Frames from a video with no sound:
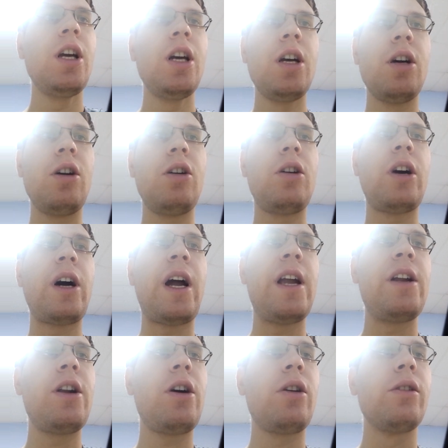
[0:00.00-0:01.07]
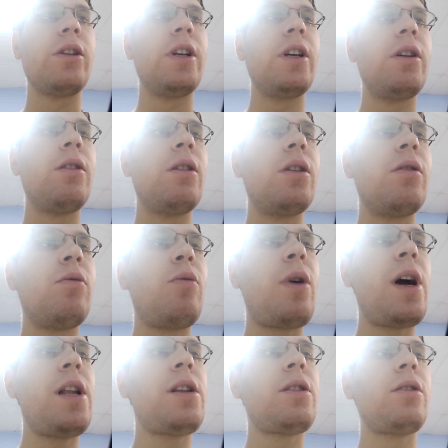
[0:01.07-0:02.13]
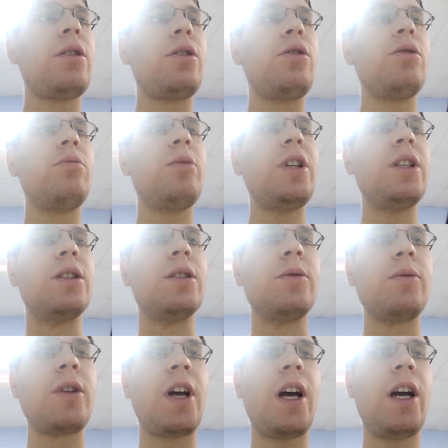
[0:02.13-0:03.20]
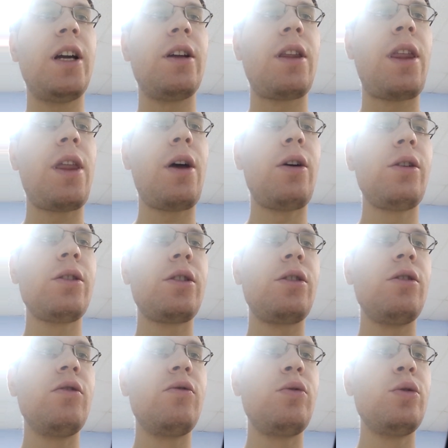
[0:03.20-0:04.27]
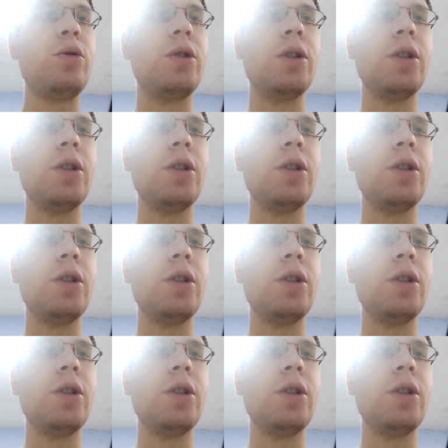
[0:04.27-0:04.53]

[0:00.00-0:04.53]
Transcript: Oh, I know, the one you mean. I thought you would.